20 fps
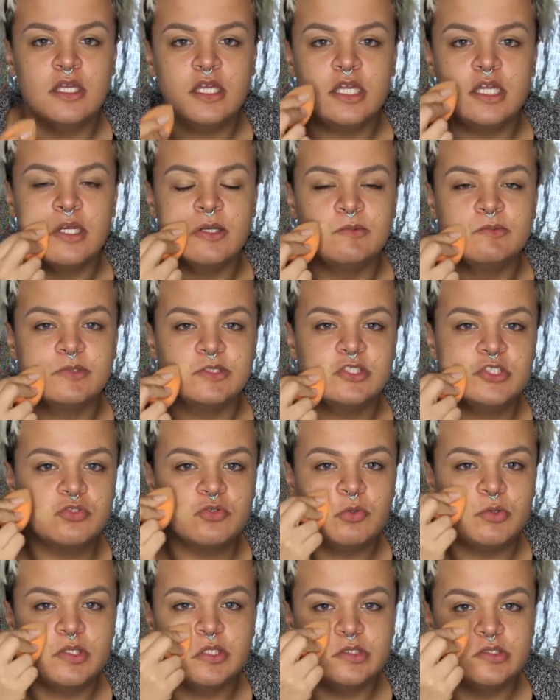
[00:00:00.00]
and I'm just
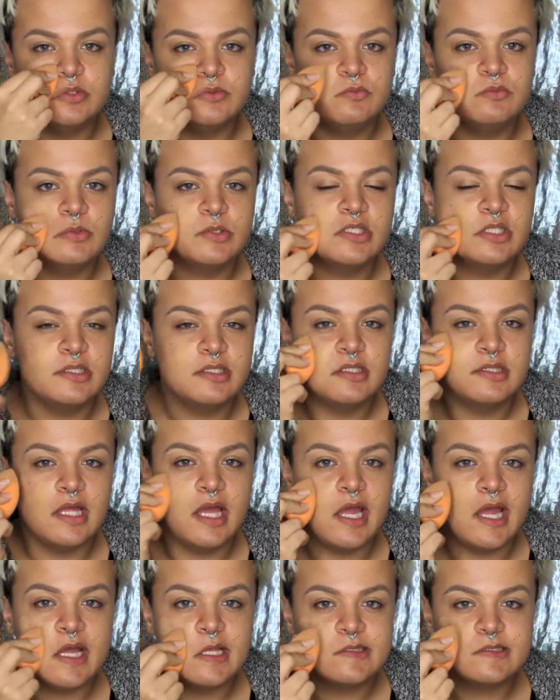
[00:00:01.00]
going to work
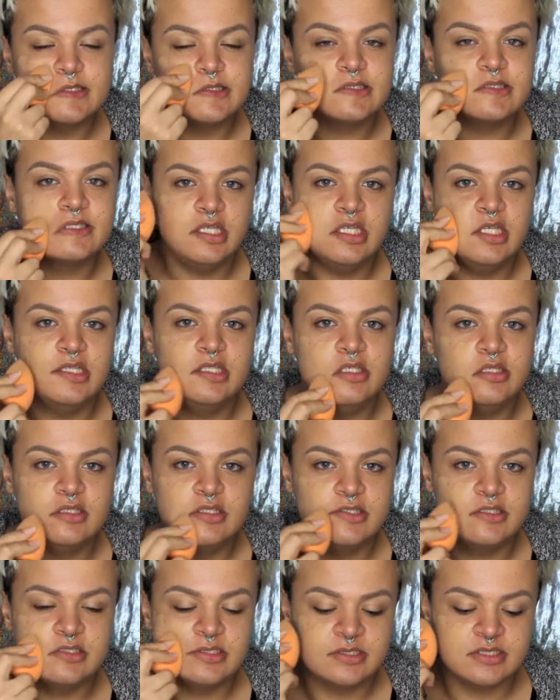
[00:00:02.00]
that in
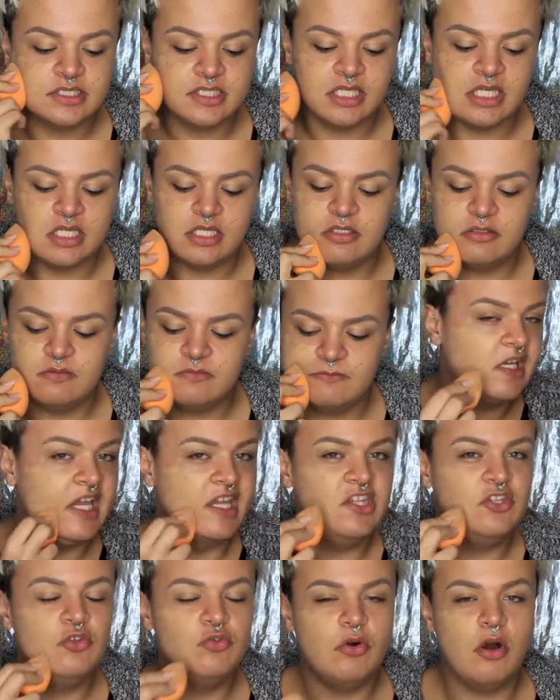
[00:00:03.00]
the skin.
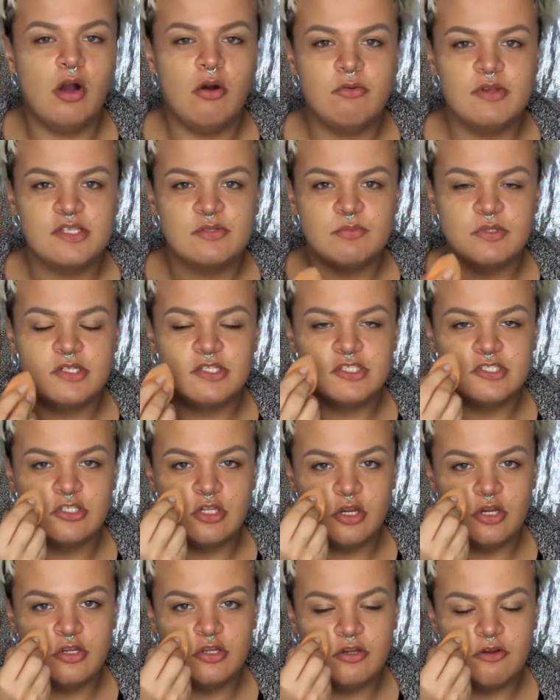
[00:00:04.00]
And you always want to
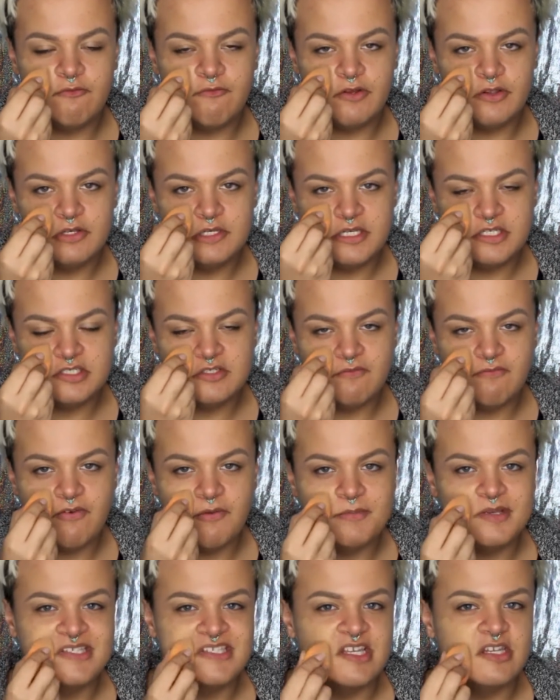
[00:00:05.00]
start your foundation
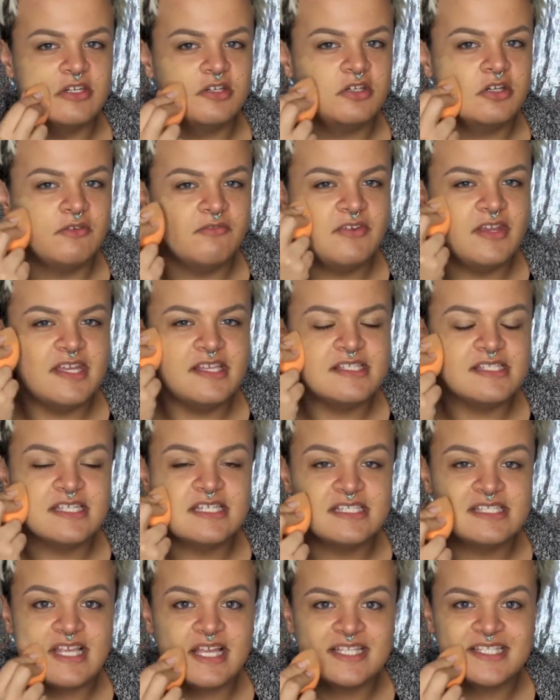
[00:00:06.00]
from the center of your face,
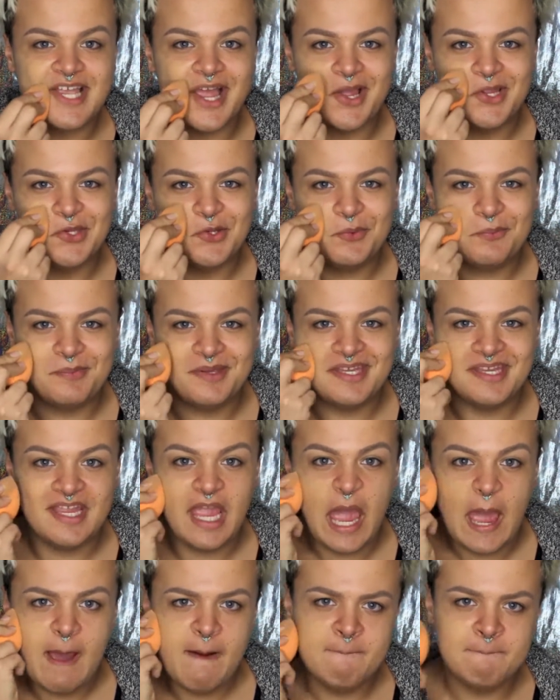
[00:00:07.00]
because that's how you'll be
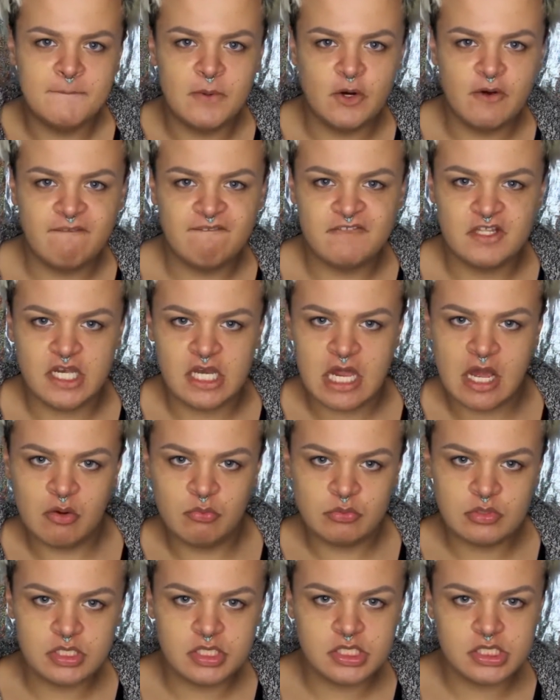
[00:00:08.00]
more
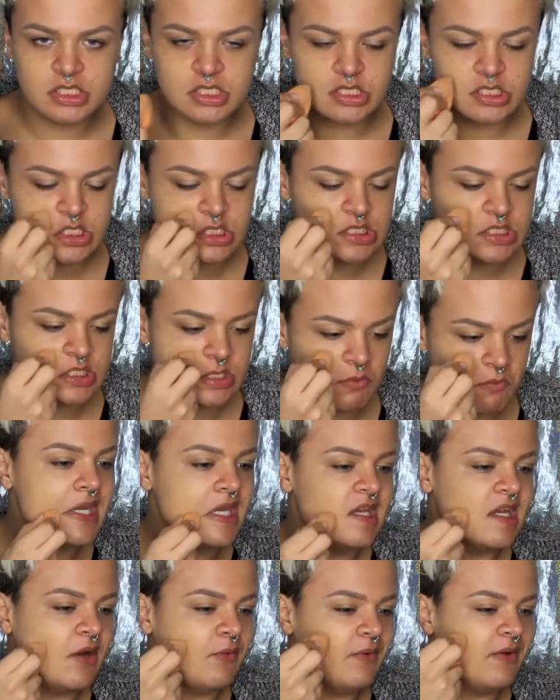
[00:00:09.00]
flawless.
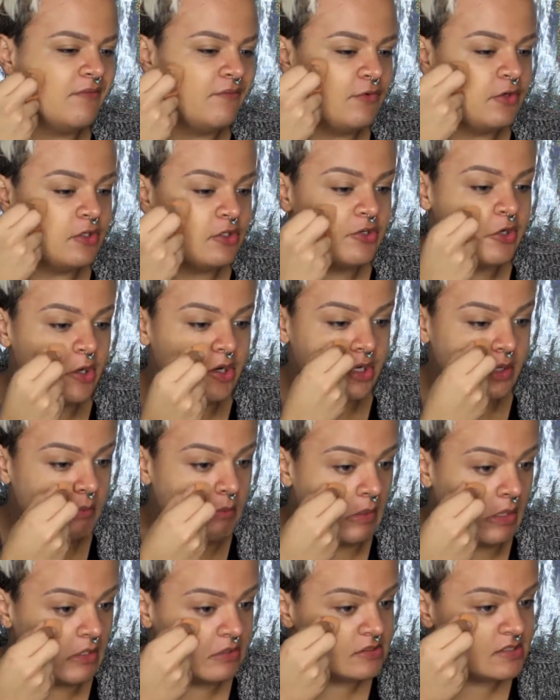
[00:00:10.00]
And I went for a darker
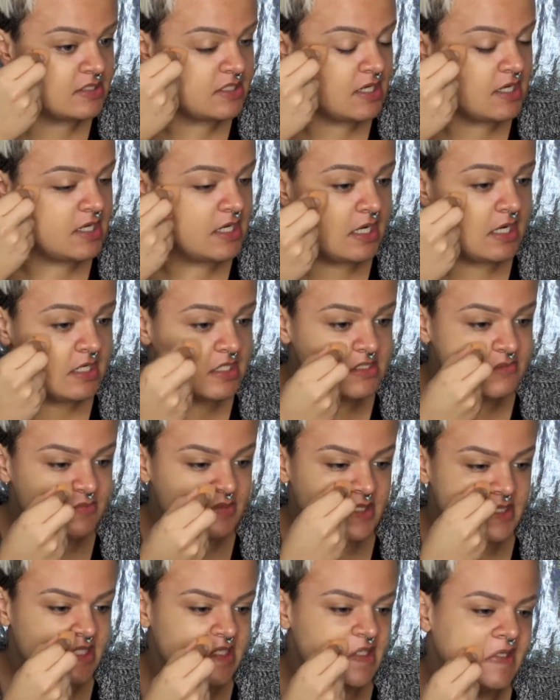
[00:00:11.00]
brow today, guys,
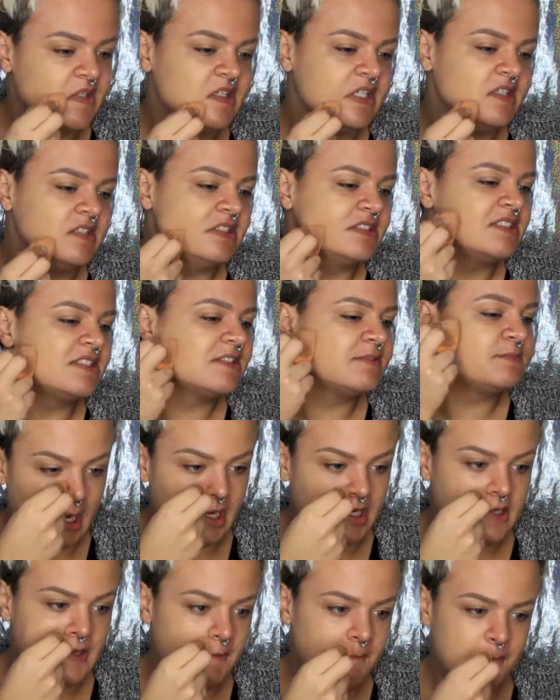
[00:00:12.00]
because I
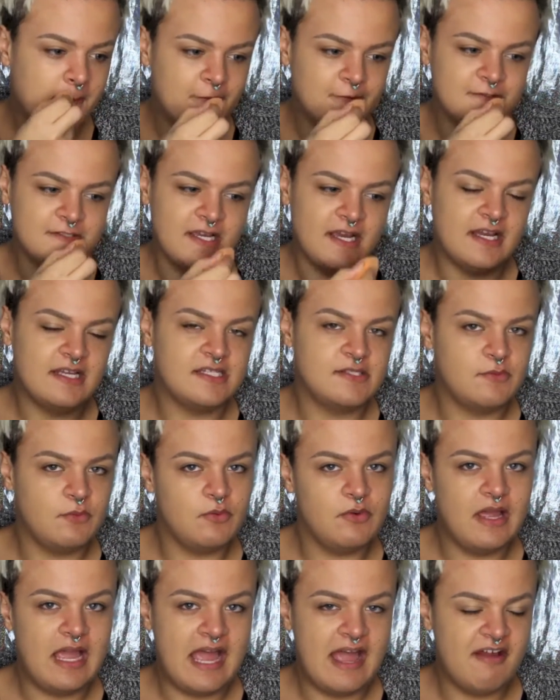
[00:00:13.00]
know most guys
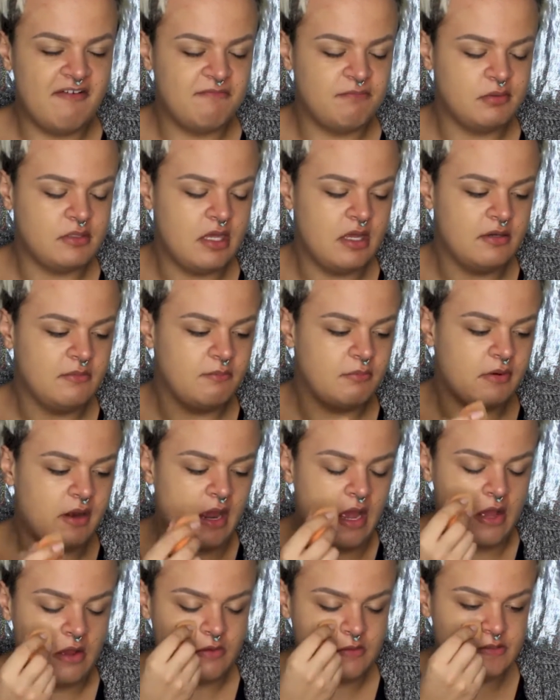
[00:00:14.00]
won't have blonde
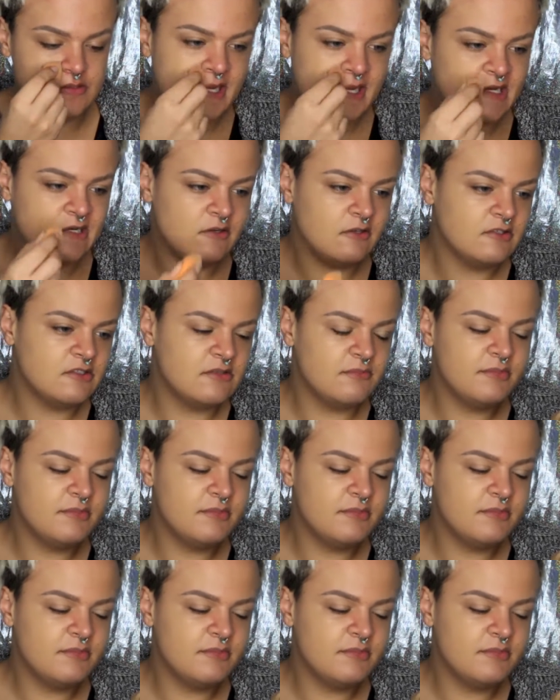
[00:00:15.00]
brows. And also